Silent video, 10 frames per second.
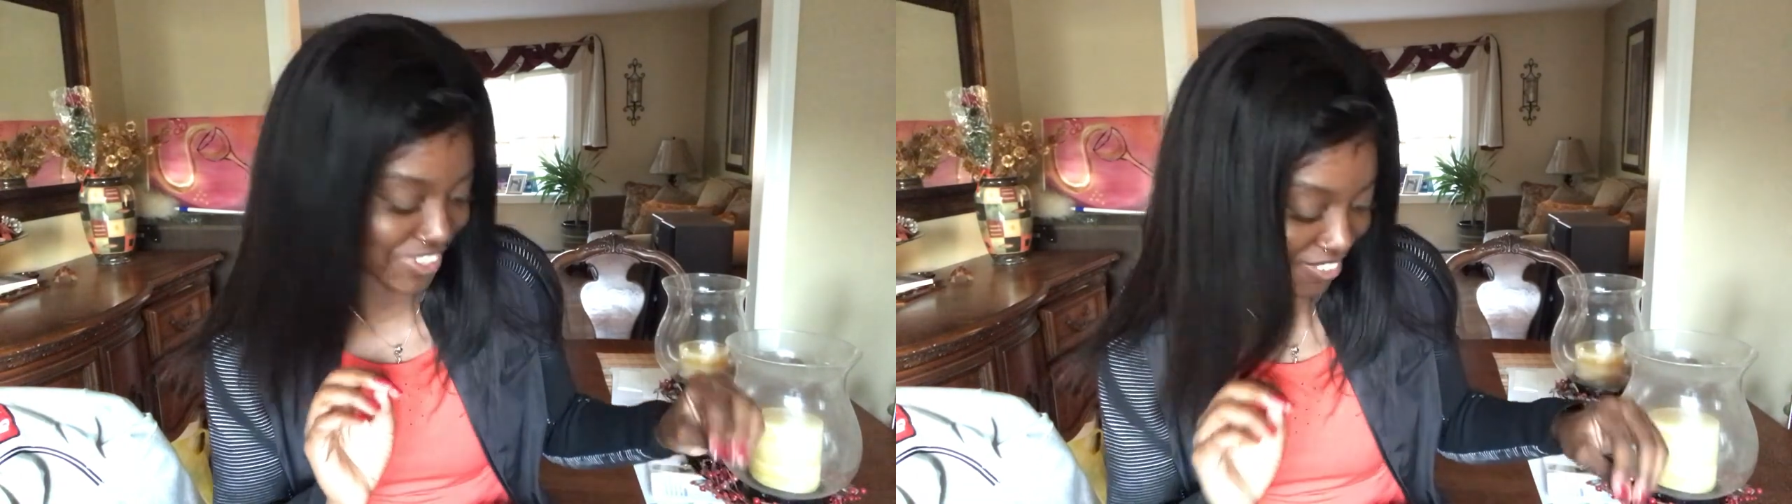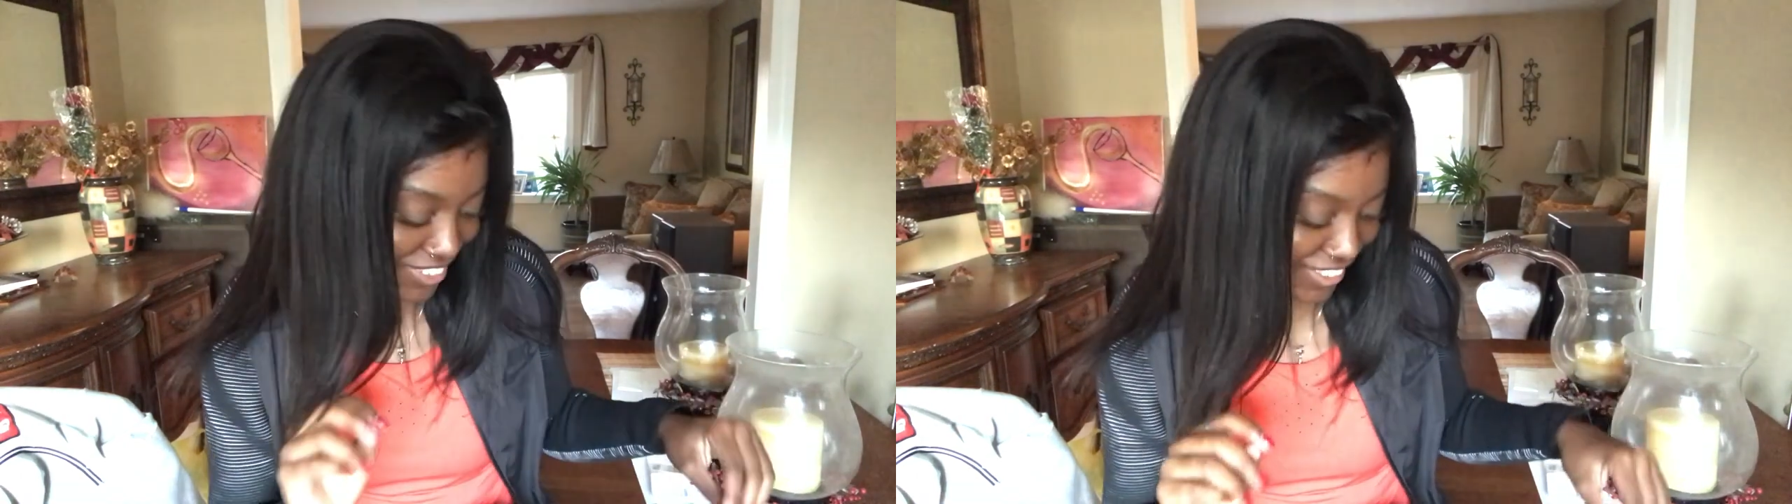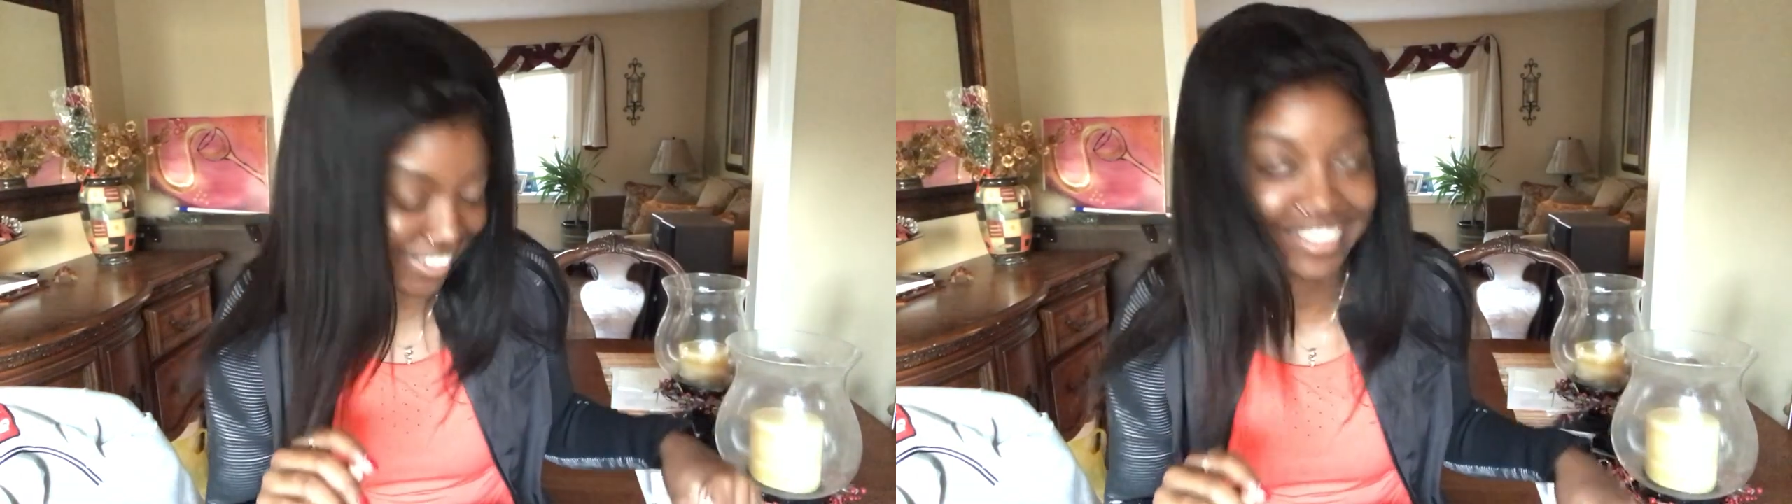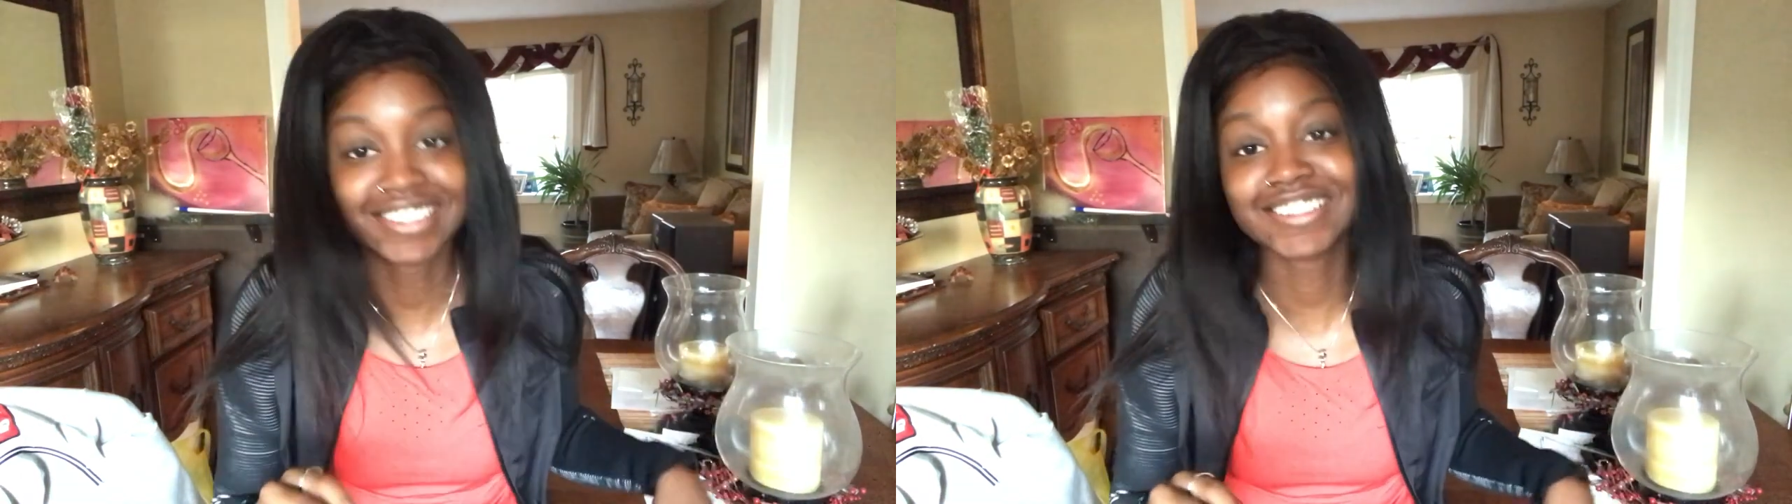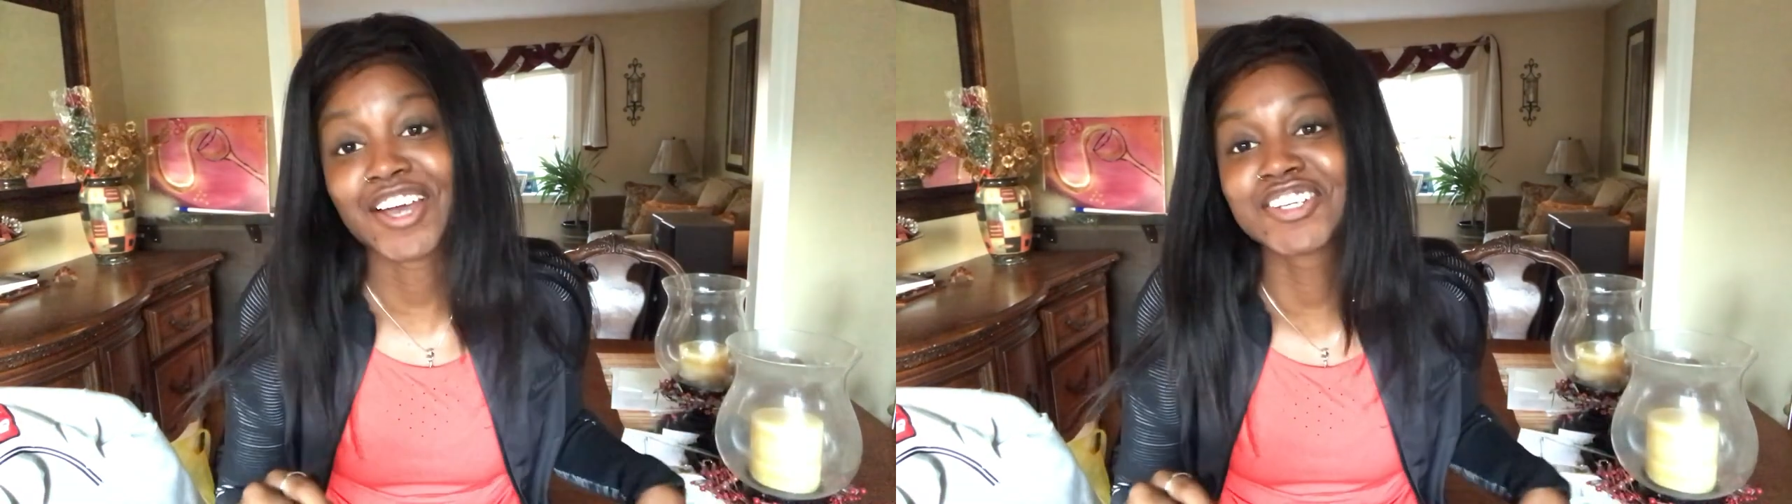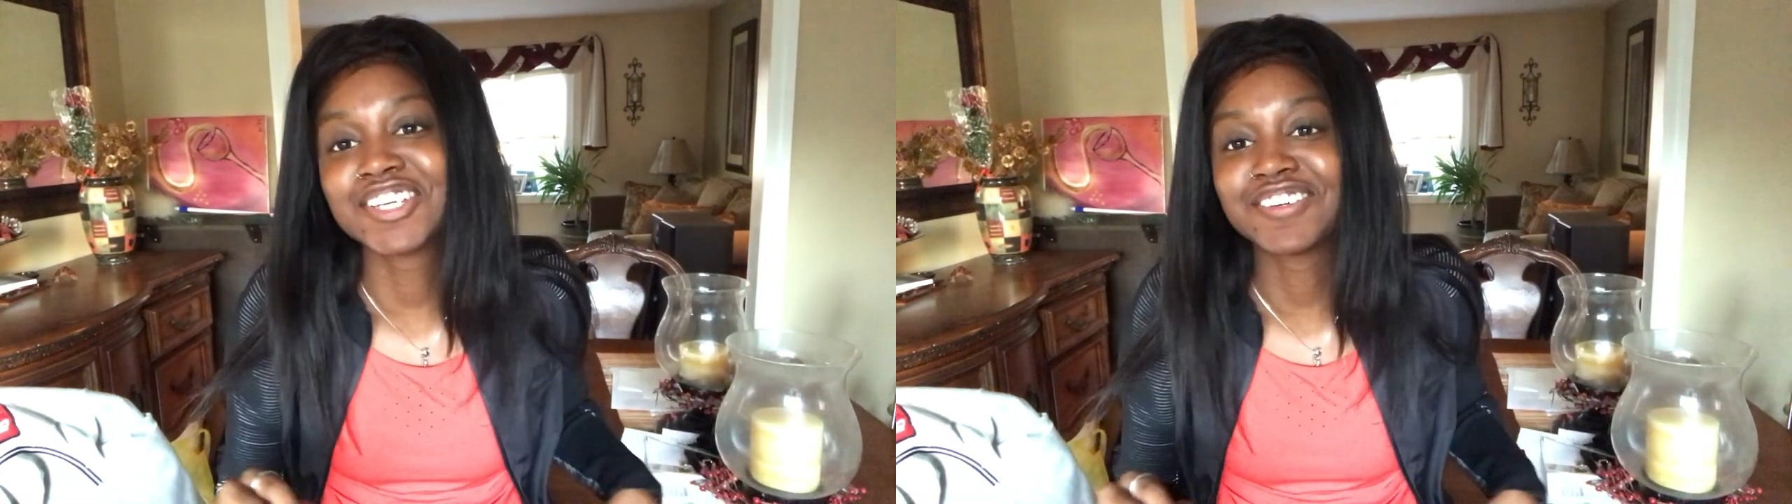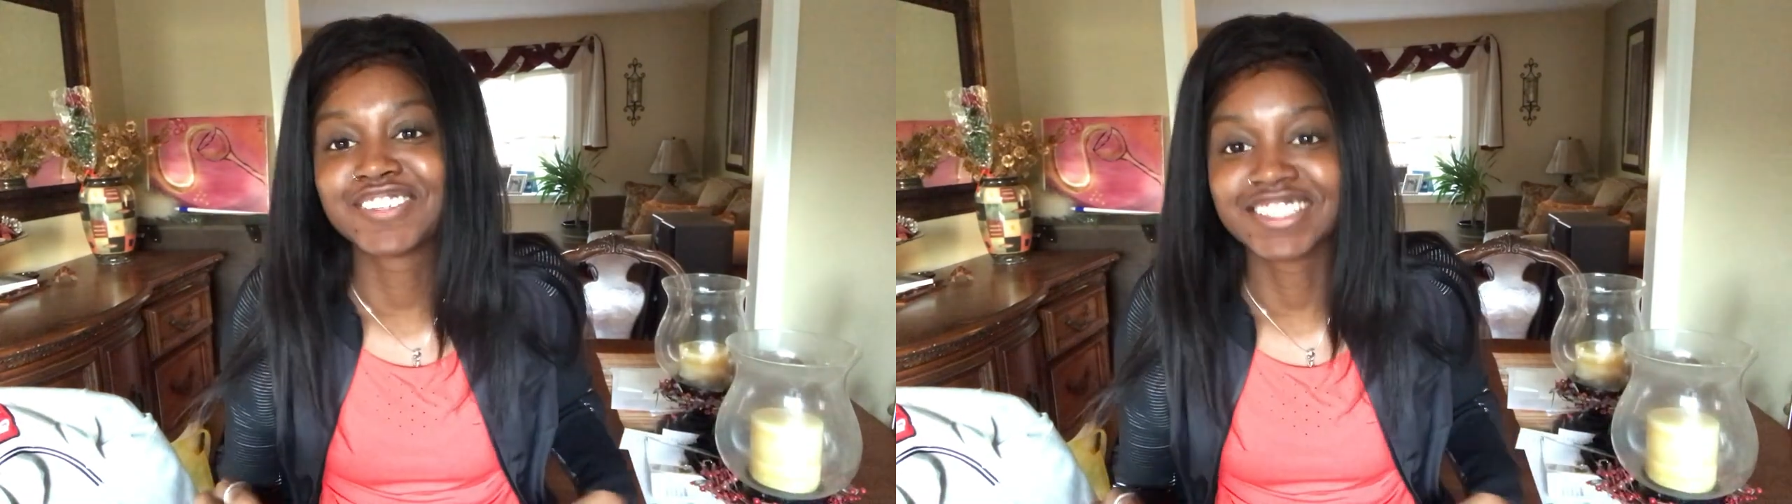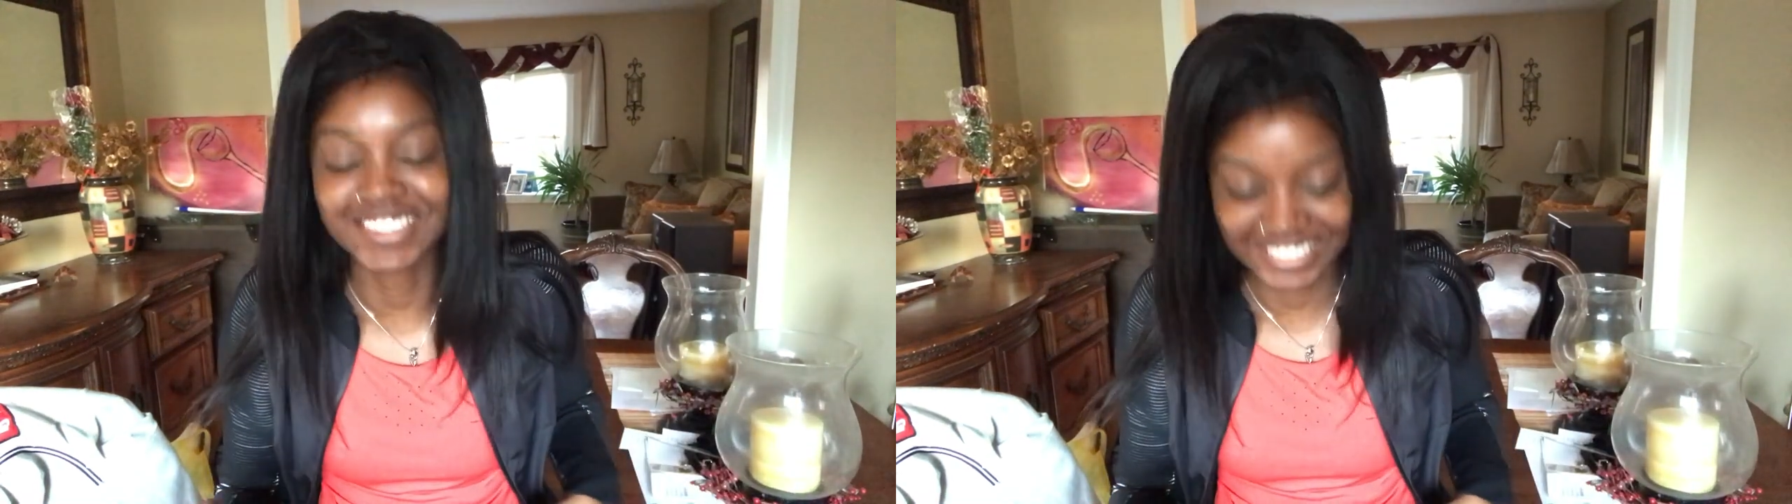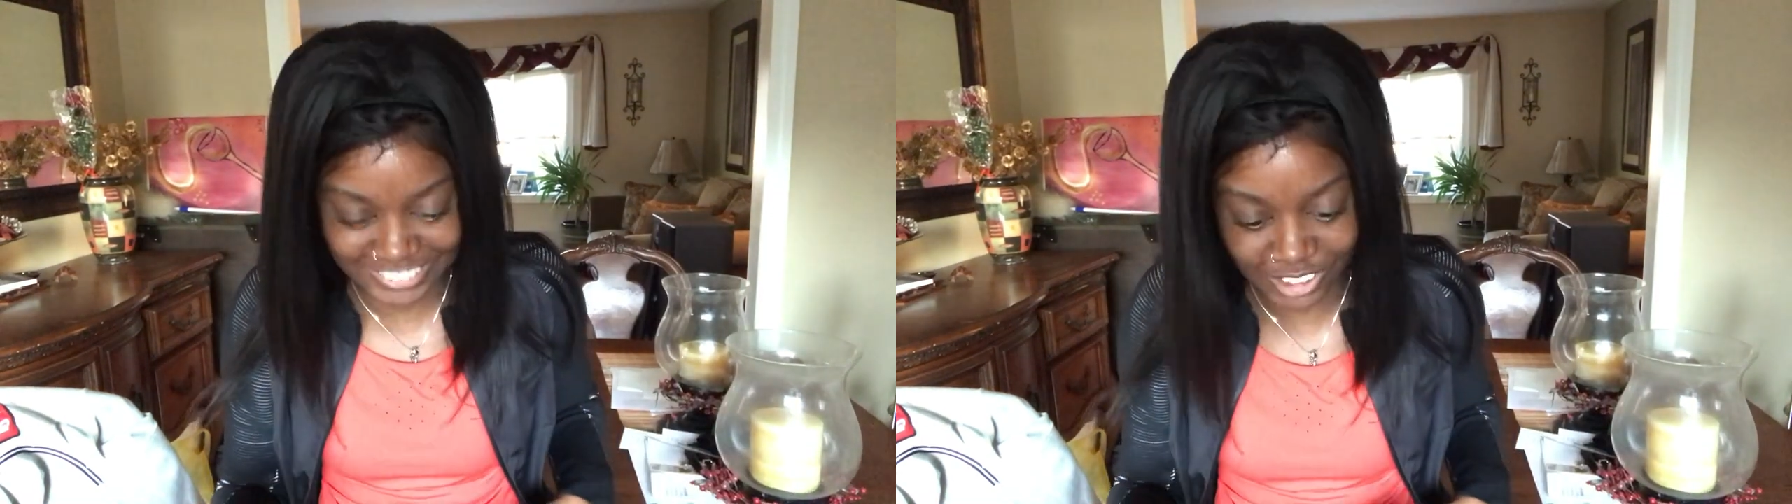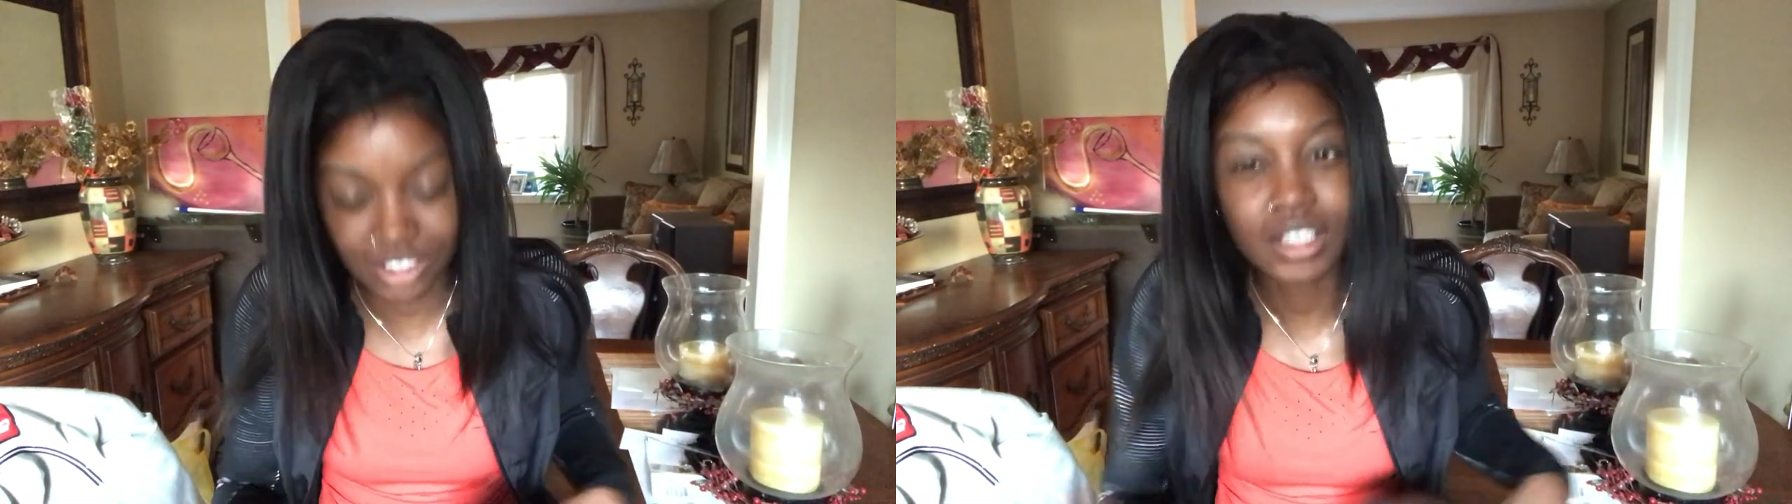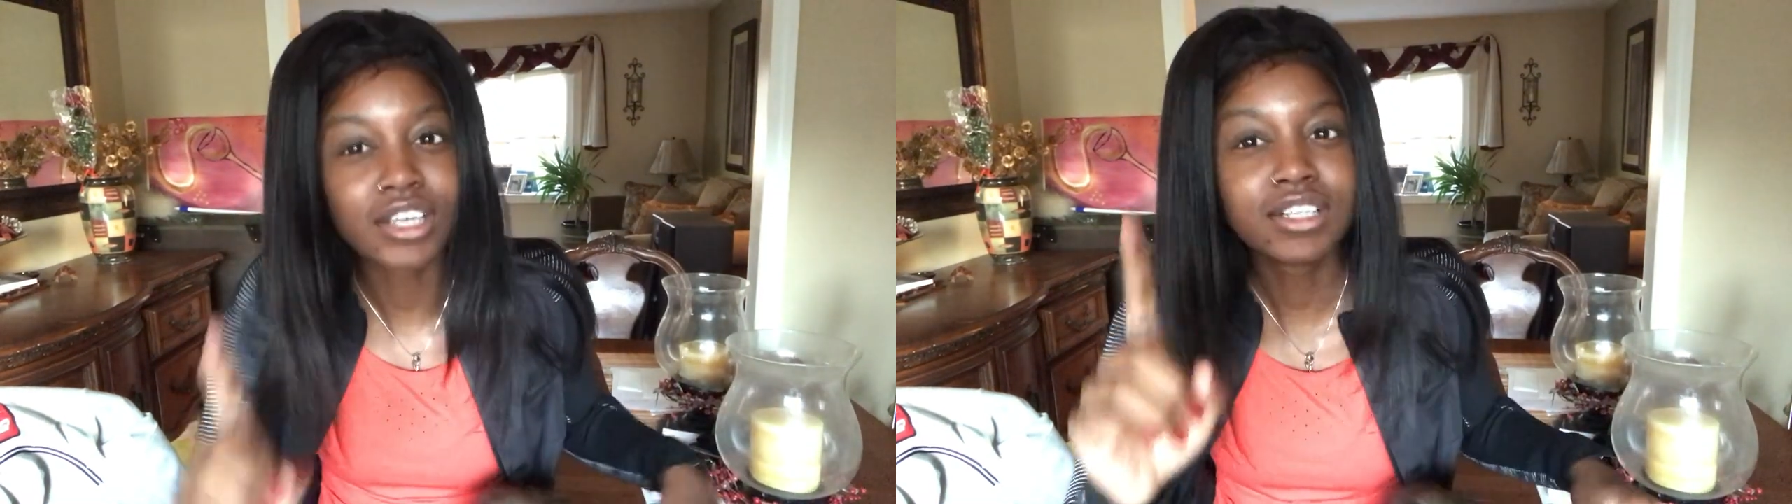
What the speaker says: I'm just kidding, he's actually a really good dog,